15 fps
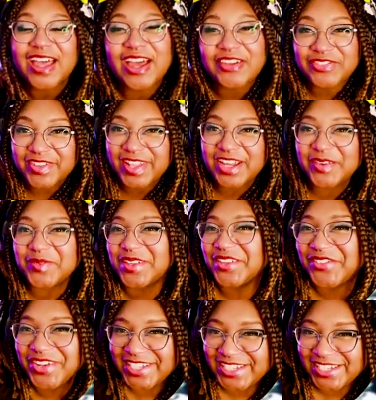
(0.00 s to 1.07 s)
I feel like I'm in
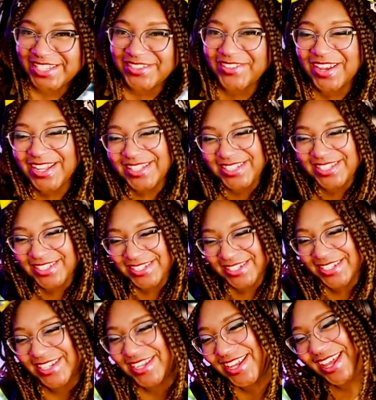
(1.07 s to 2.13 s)
Luigi's mansion.
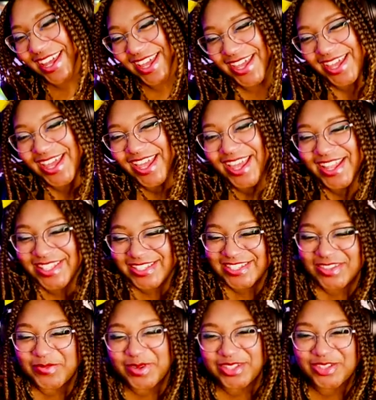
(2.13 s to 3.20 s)

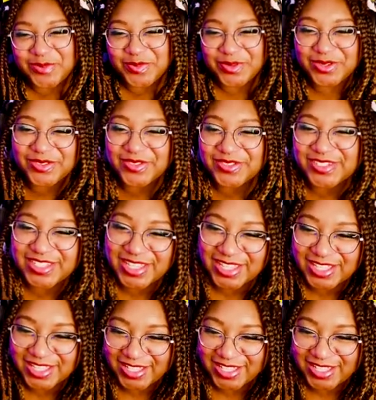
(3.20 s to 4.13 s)
Just a bunch of booze.